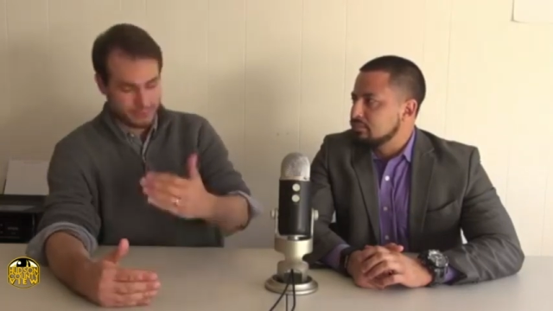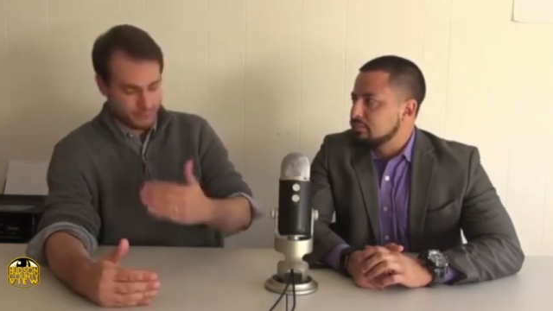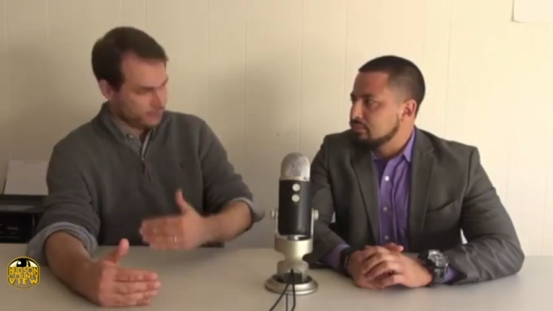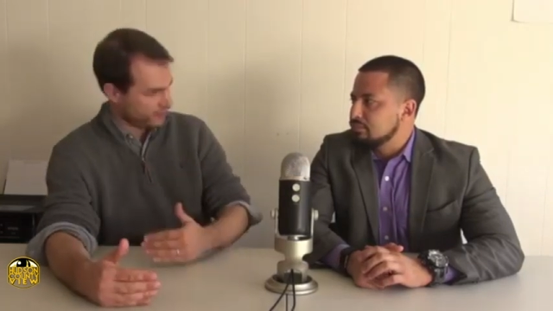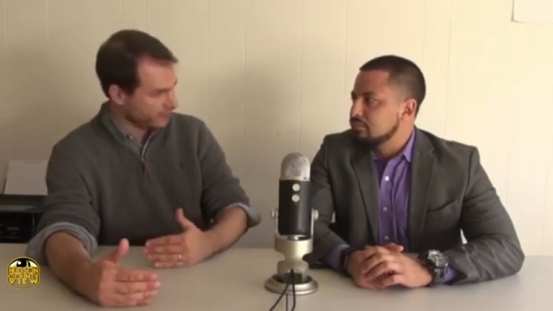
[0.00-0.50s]

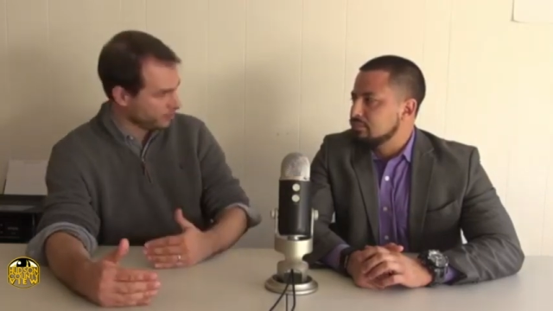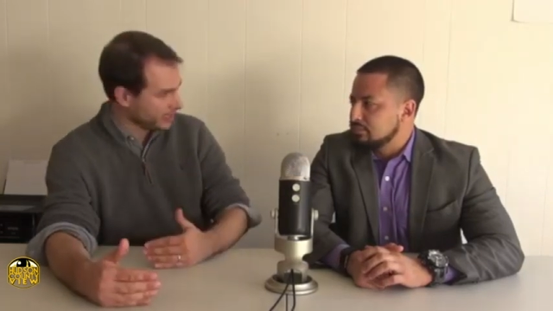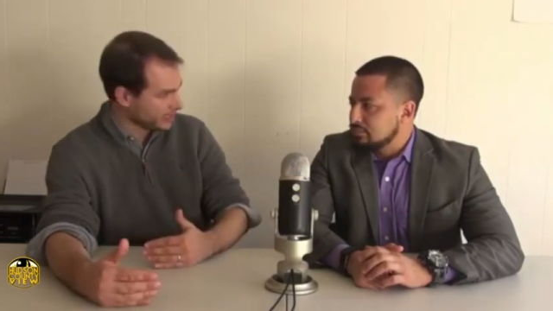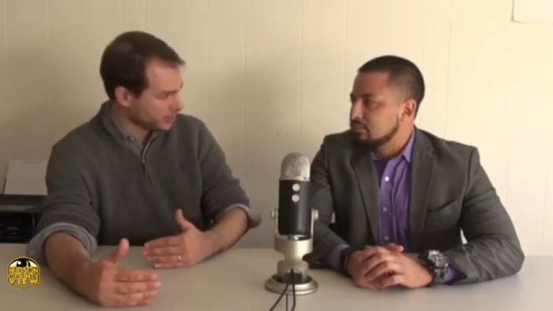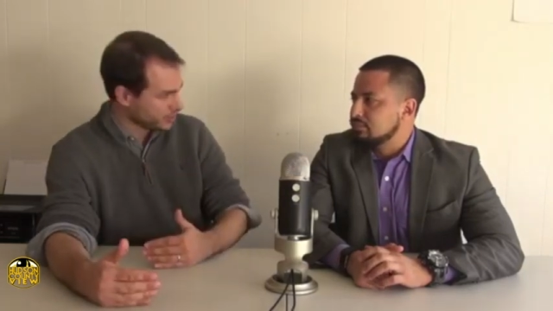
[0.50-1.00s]
Speaker 1: fifth place
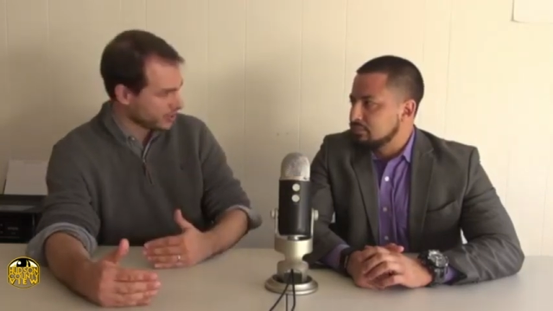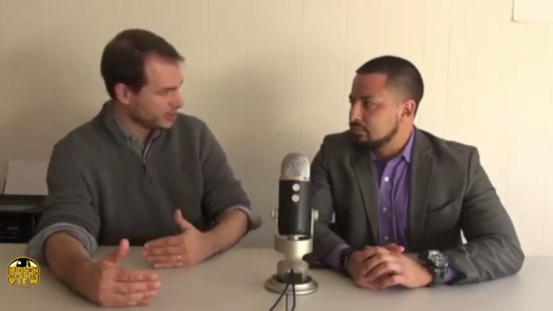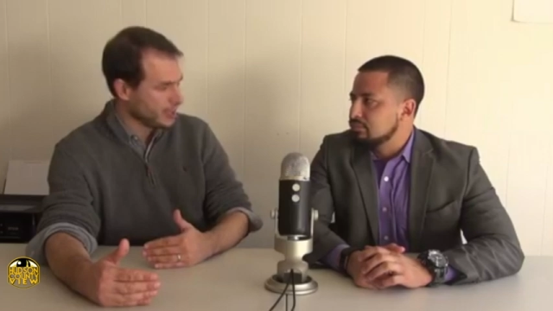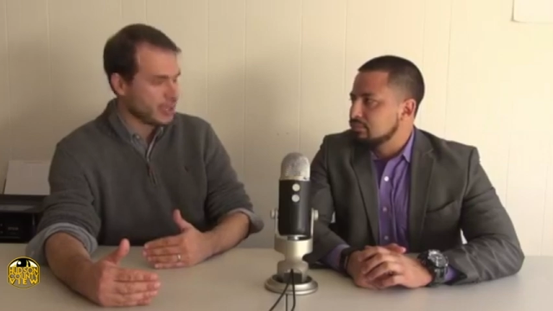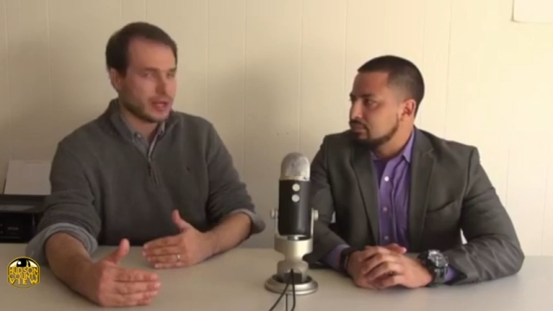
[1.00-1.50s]
person.
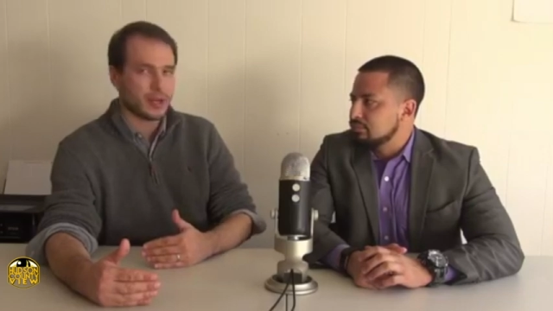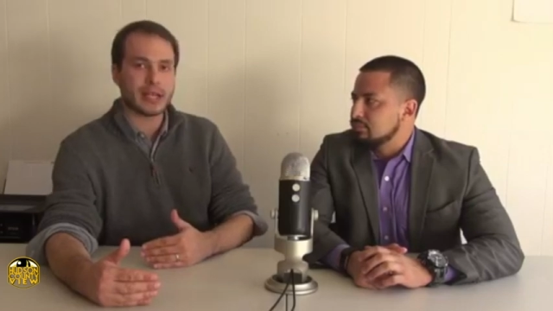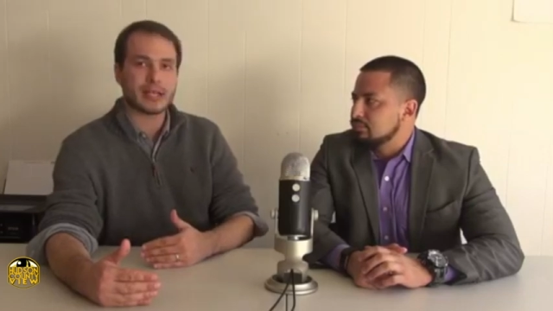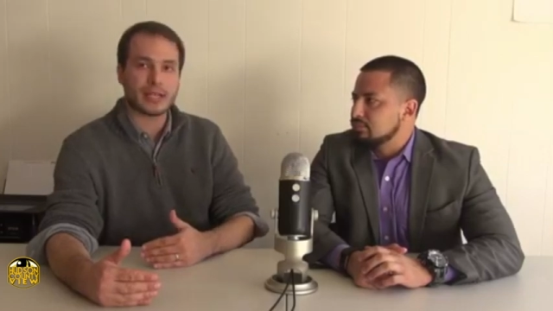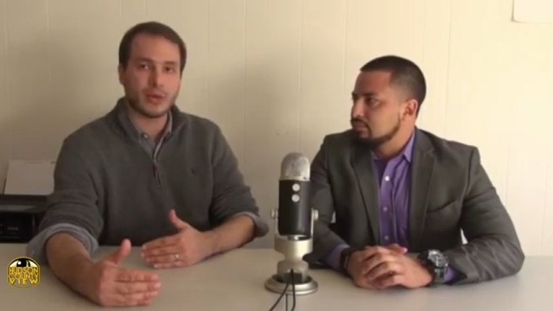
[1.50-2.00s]
Okay, say
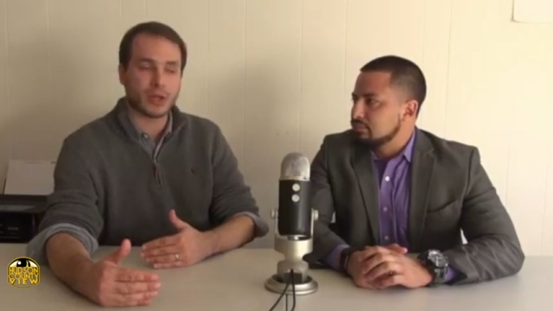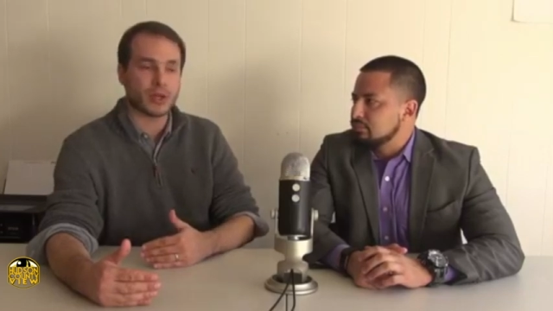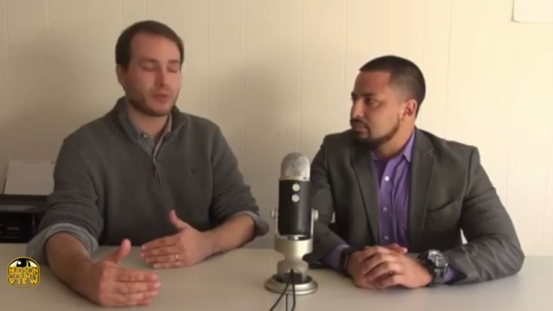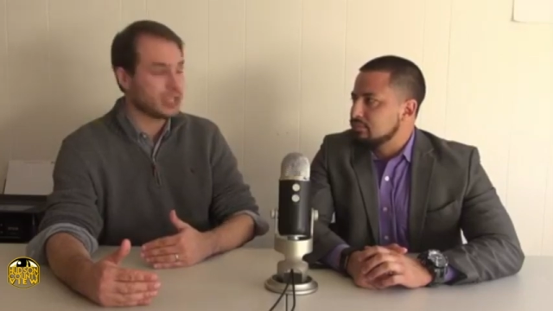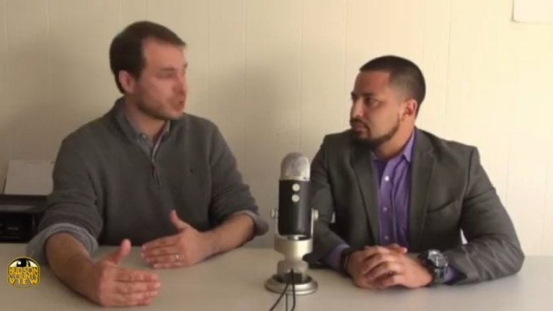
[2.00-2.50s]
we're going to
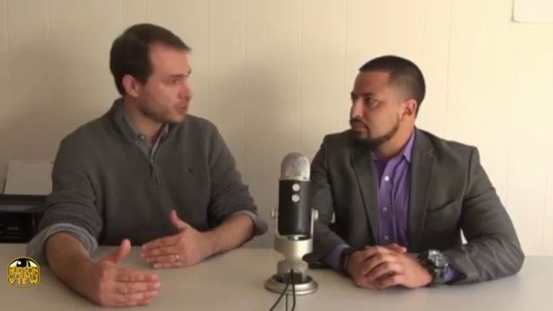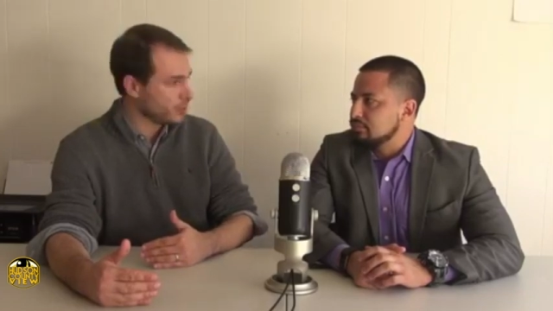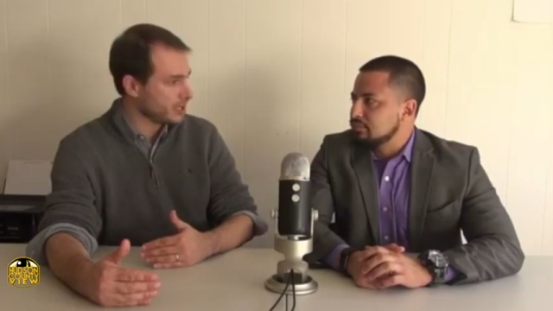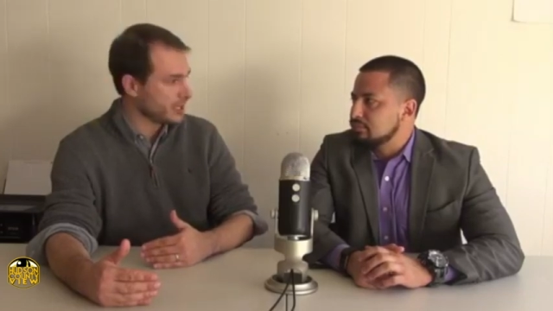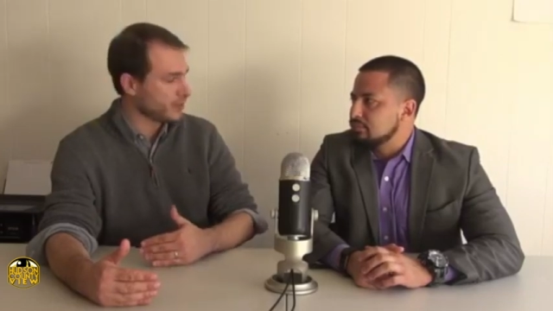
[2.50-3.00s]
redistribute
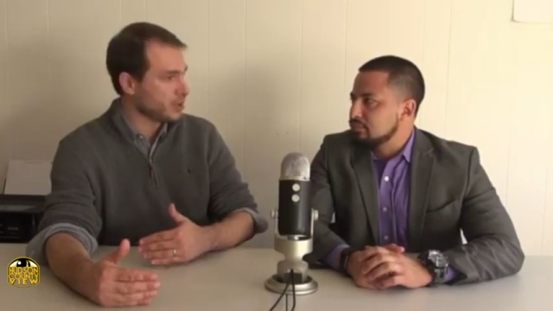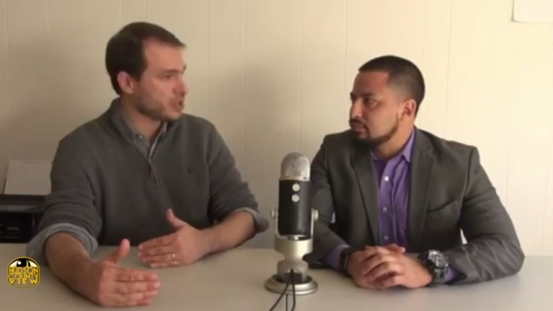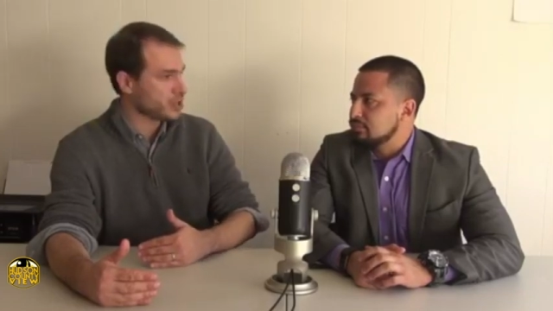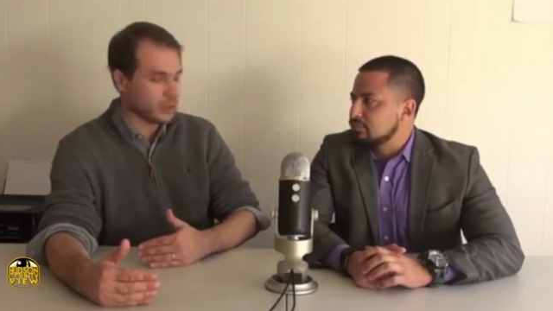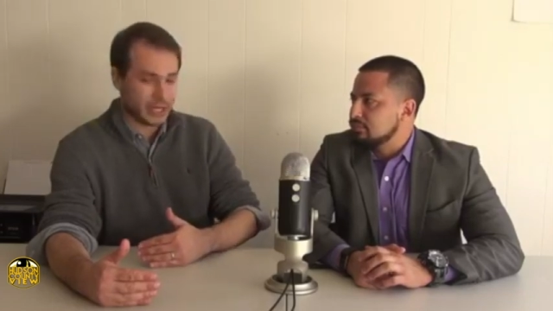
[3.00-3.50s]
their votes to who
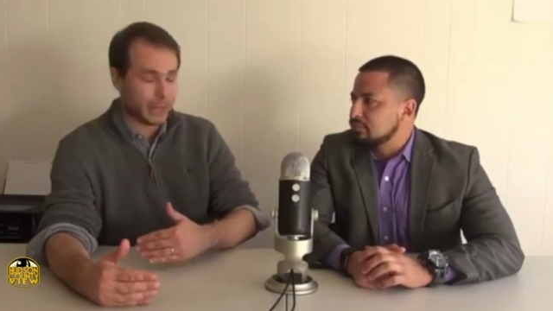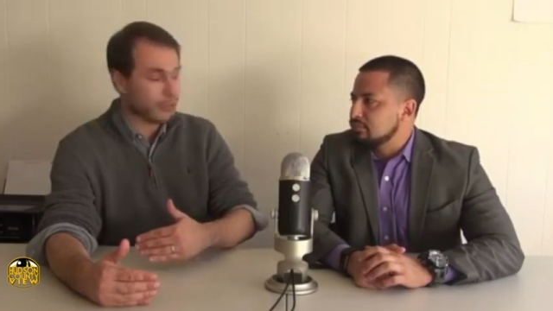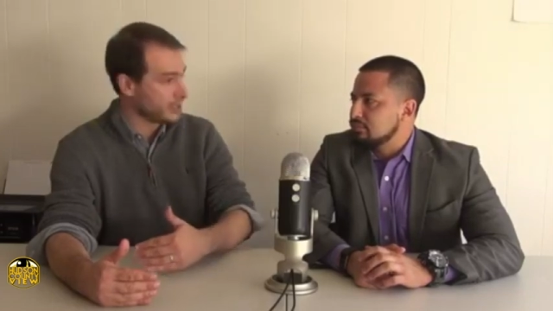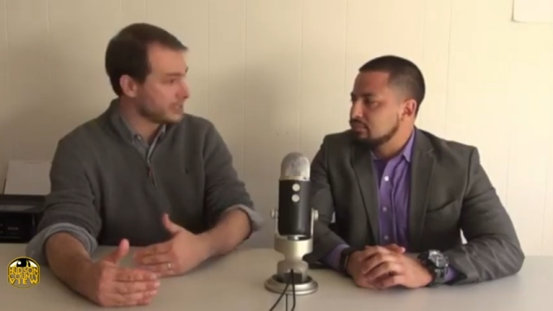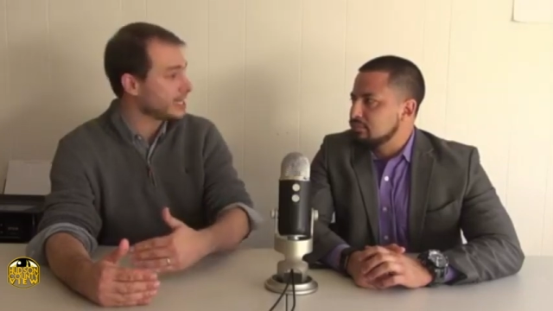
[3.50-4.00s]
they put in
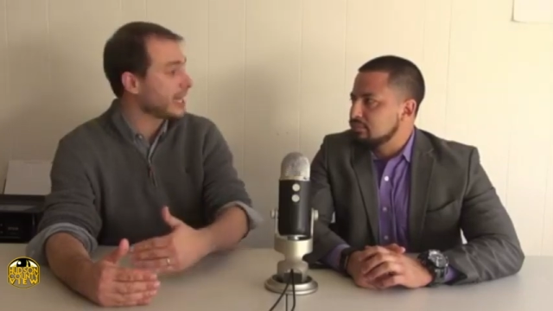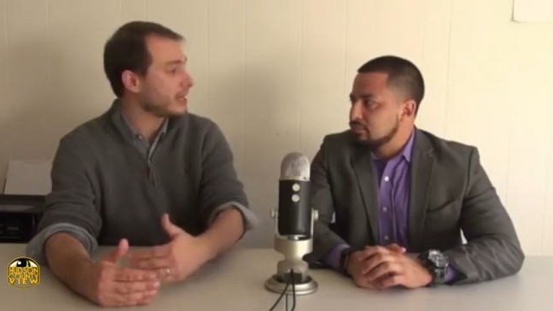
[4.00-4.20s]
second,